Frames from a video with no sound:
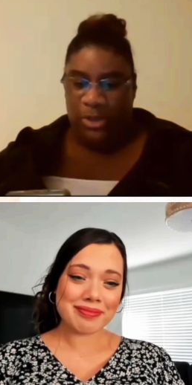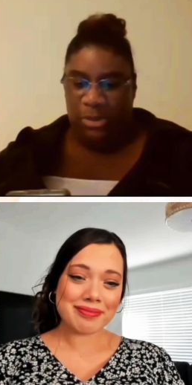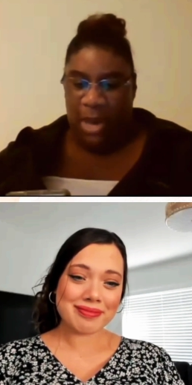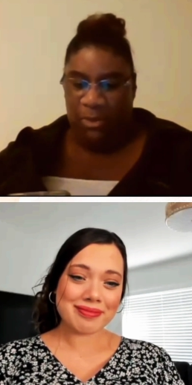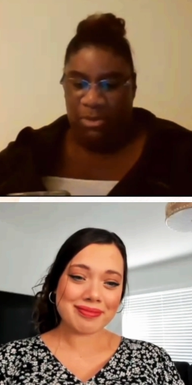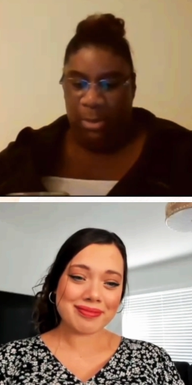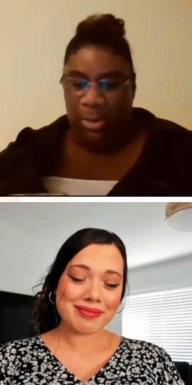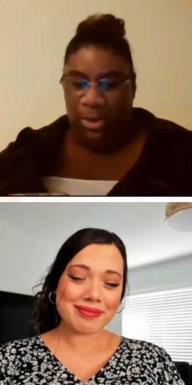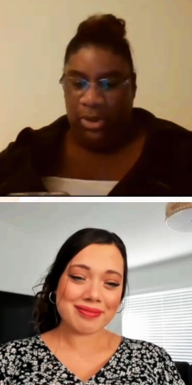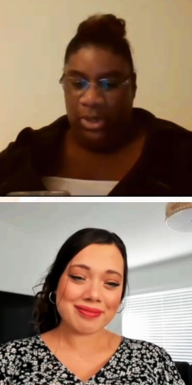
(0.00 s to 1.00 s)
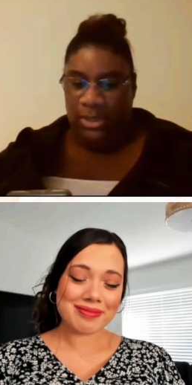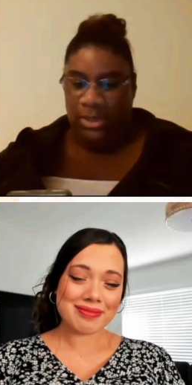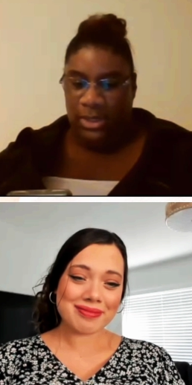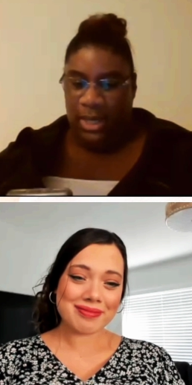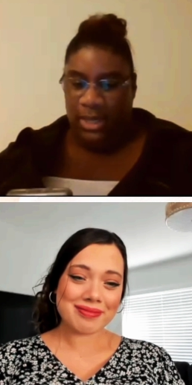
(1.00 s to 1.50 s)
Speaker 1: was packed with my
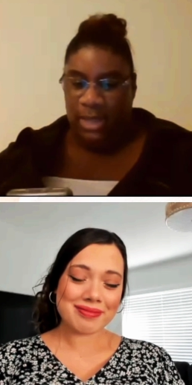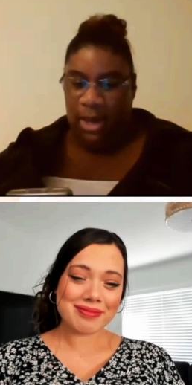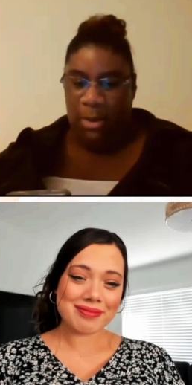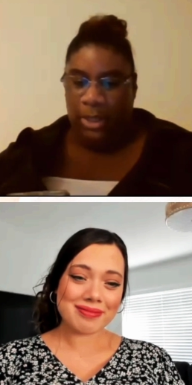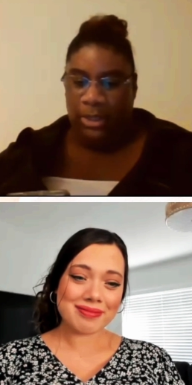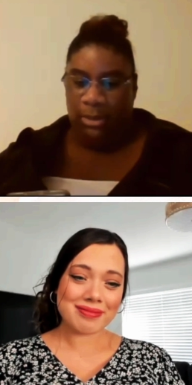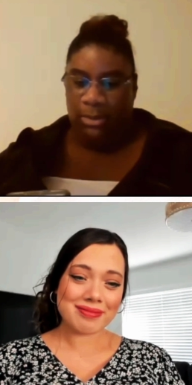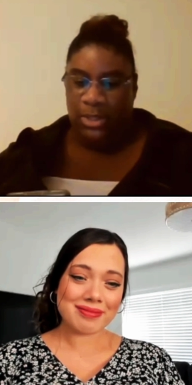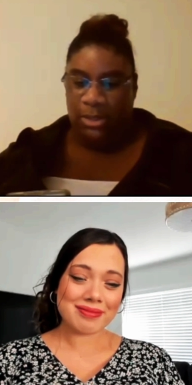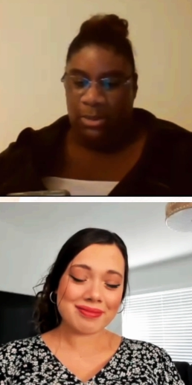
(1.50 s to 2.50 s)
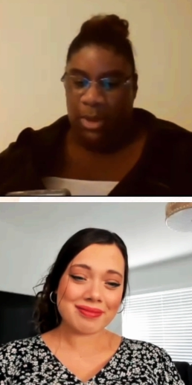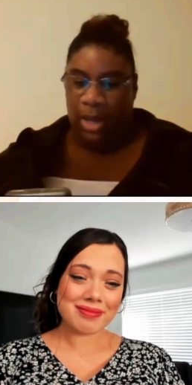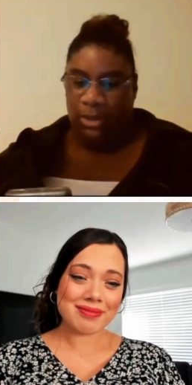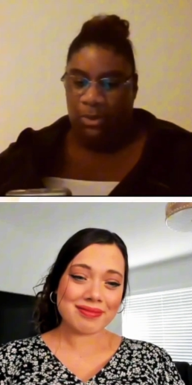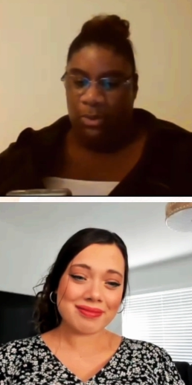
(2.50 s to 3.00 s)
belongings, and I sat among them, tucked in
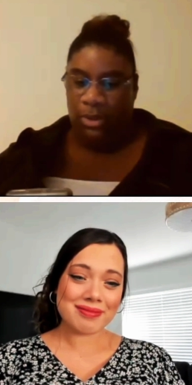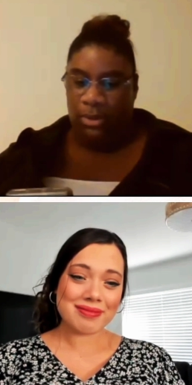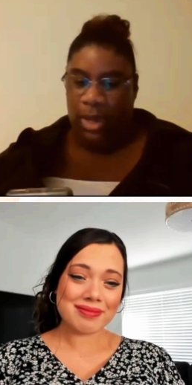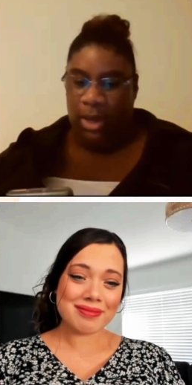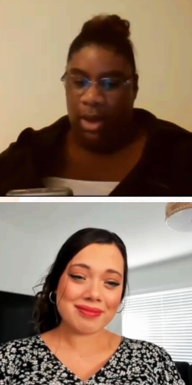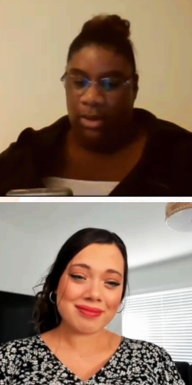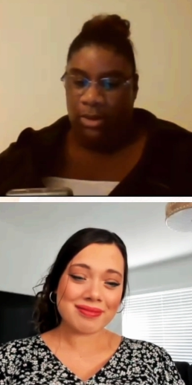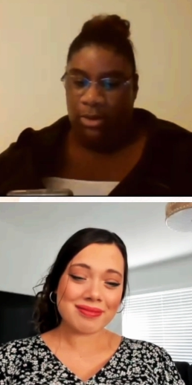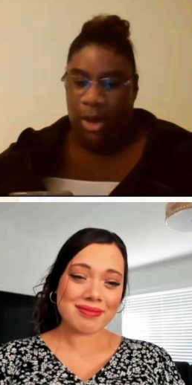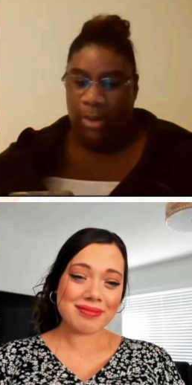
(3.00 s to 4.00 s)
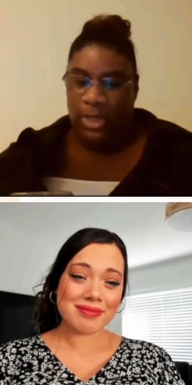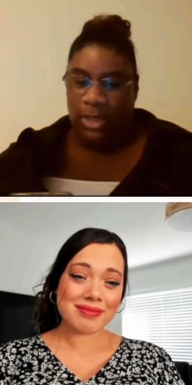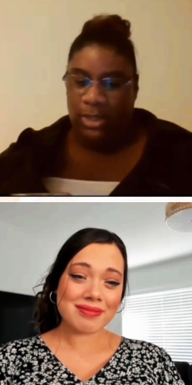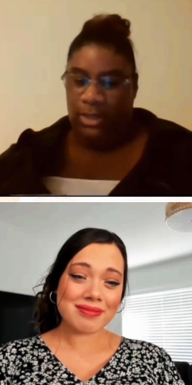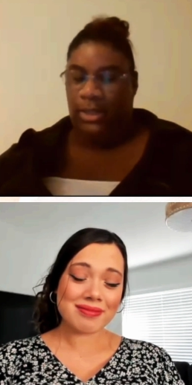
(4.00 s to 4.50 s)
behind the wheel like another
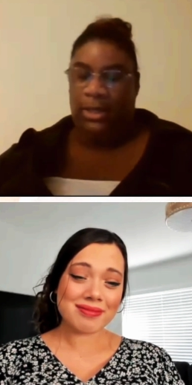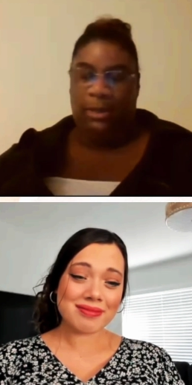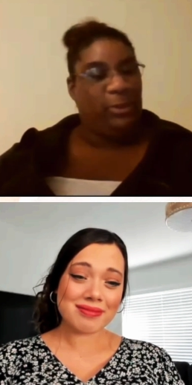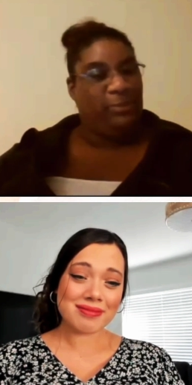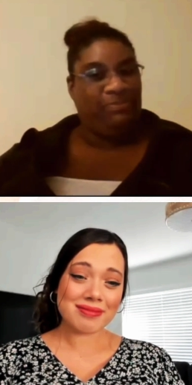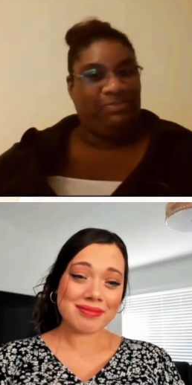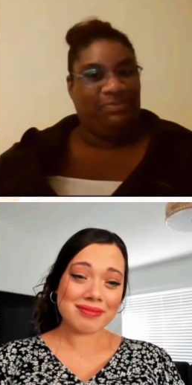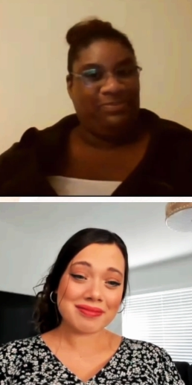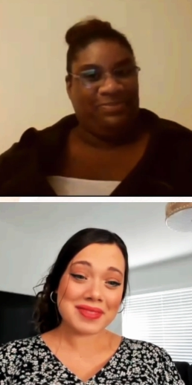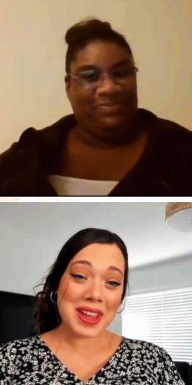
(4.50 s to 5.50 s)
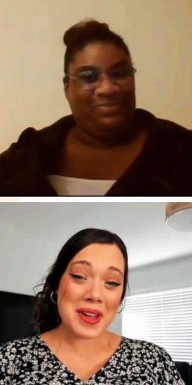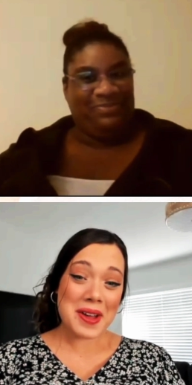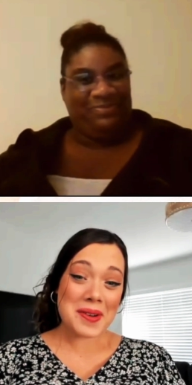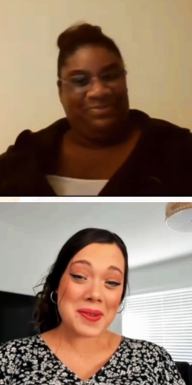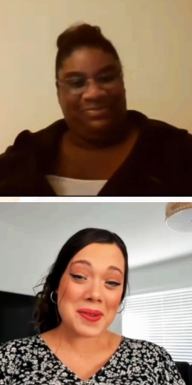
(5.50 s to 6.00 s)
object in the heap.
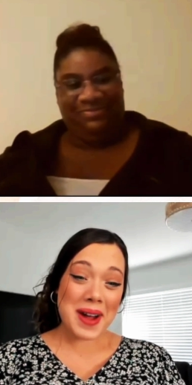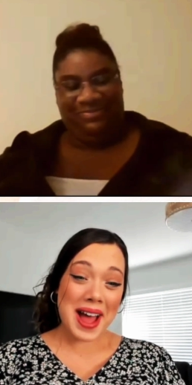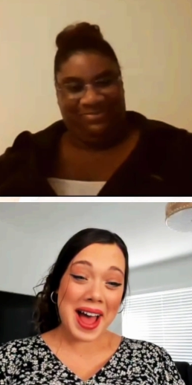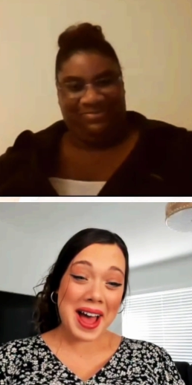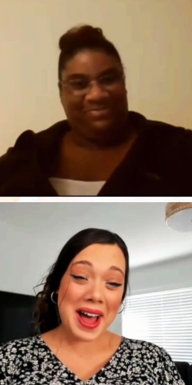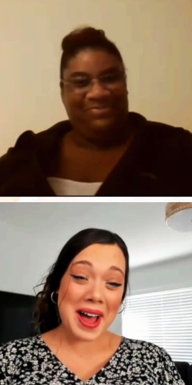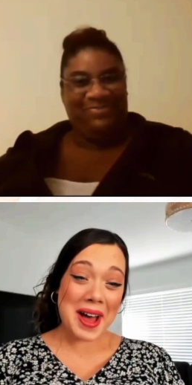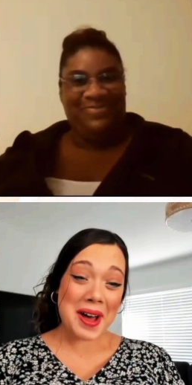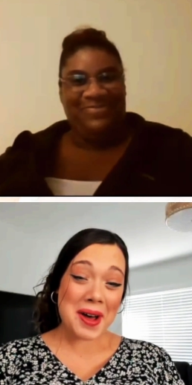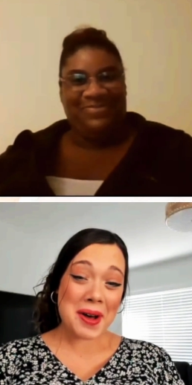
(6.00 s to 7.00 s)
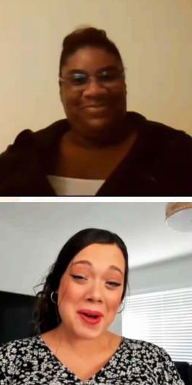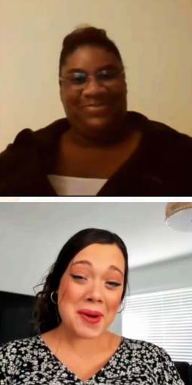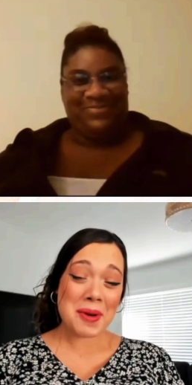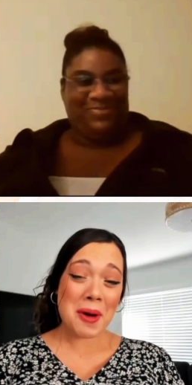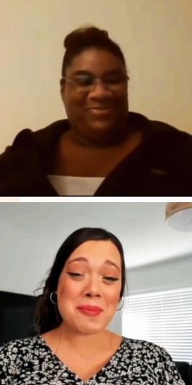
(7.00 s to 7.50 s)

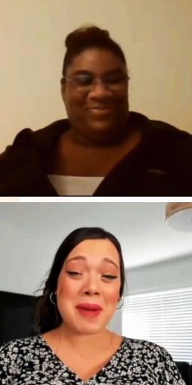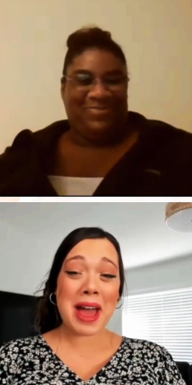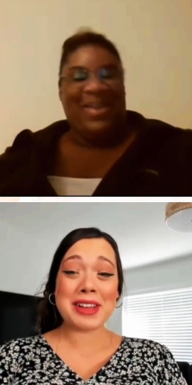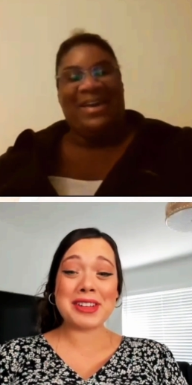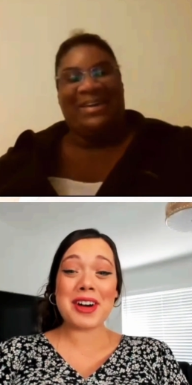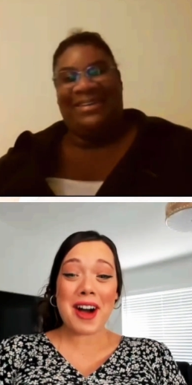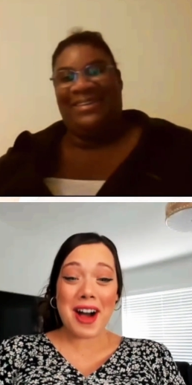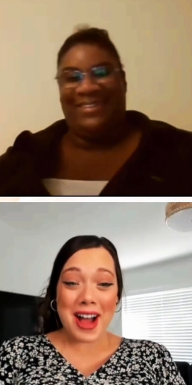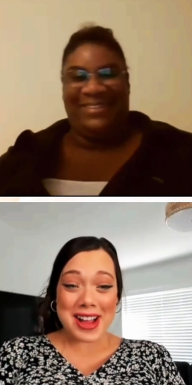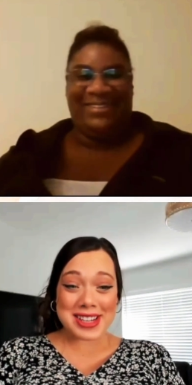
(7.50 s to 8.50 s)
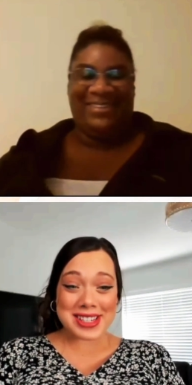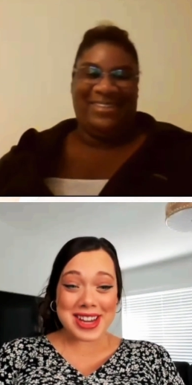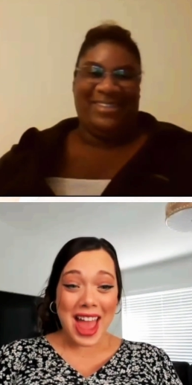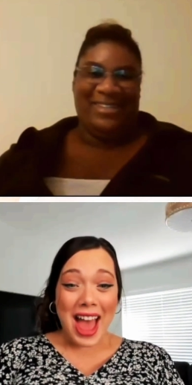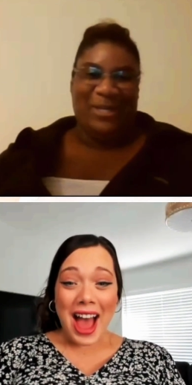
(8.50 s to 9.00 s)
Speaker 2: Wow. Oh my gosh.
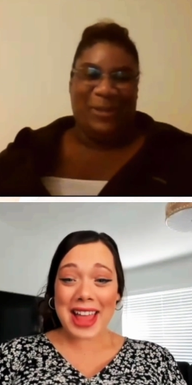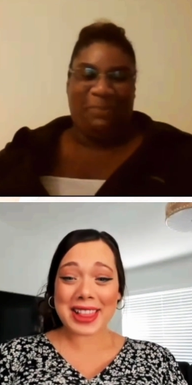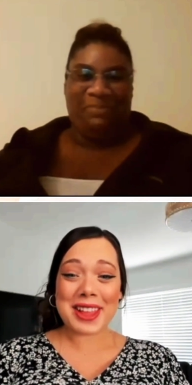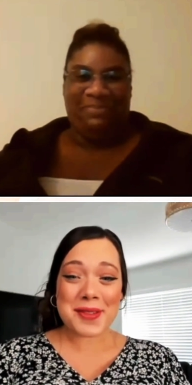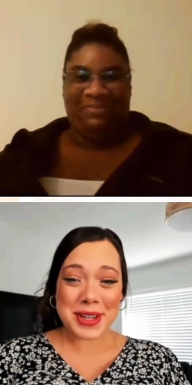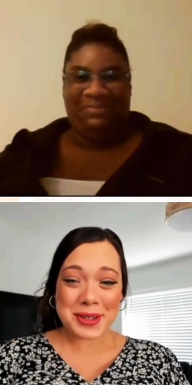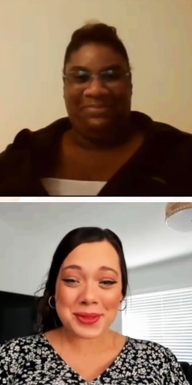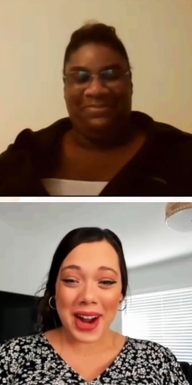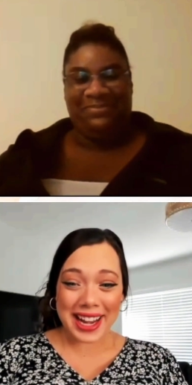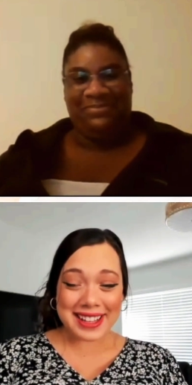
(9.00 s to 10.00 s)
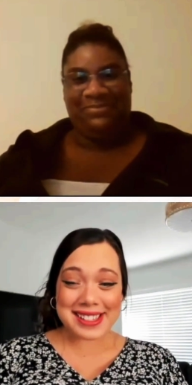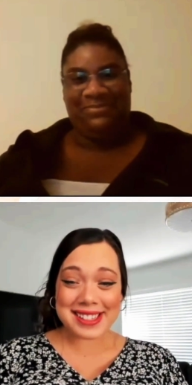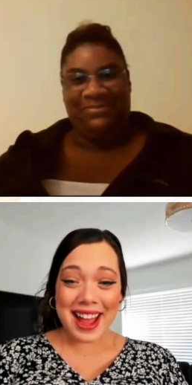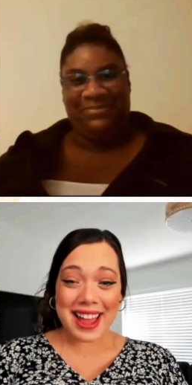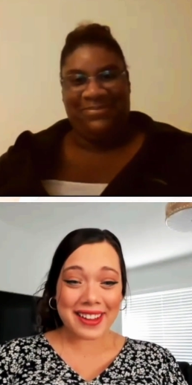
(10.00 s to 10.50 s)
I love your writing
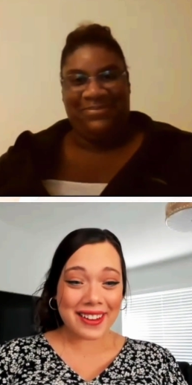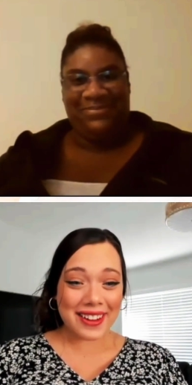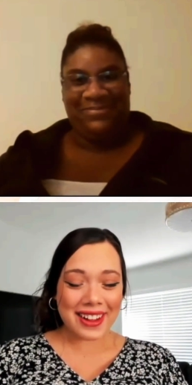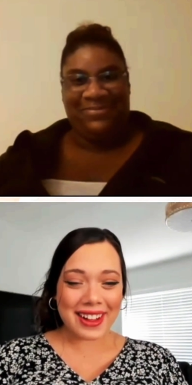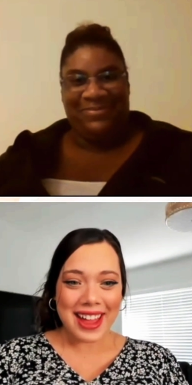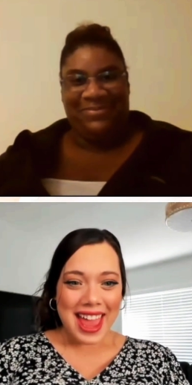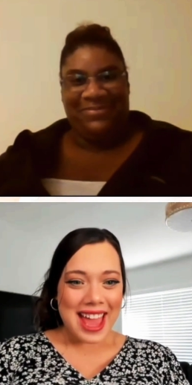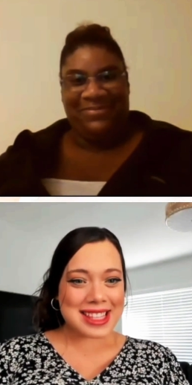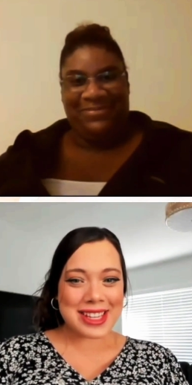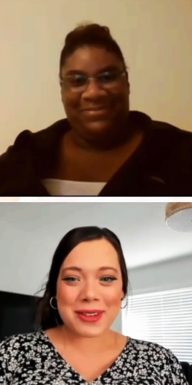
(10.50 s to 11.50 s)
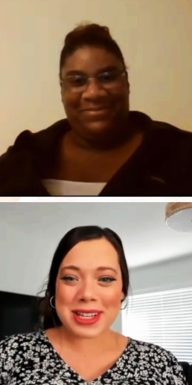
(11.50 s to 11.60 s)
style. It's so